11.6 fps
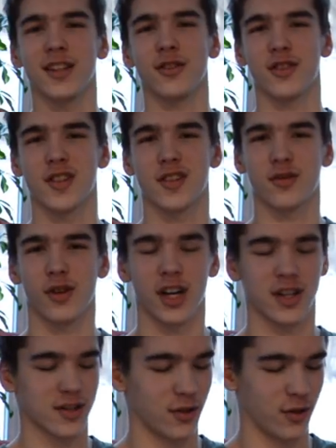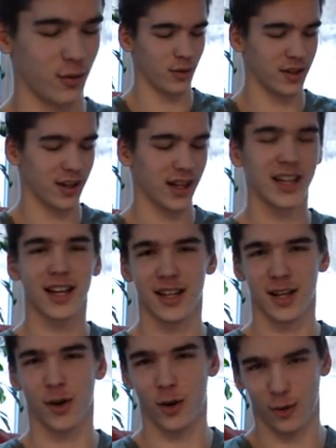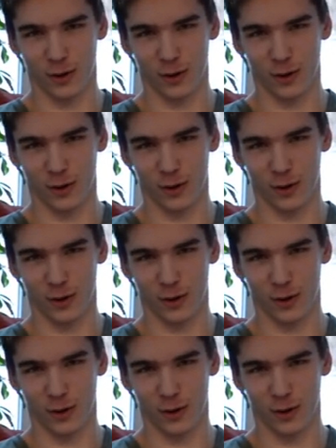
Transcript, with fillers: into the strike zone with Ganyao.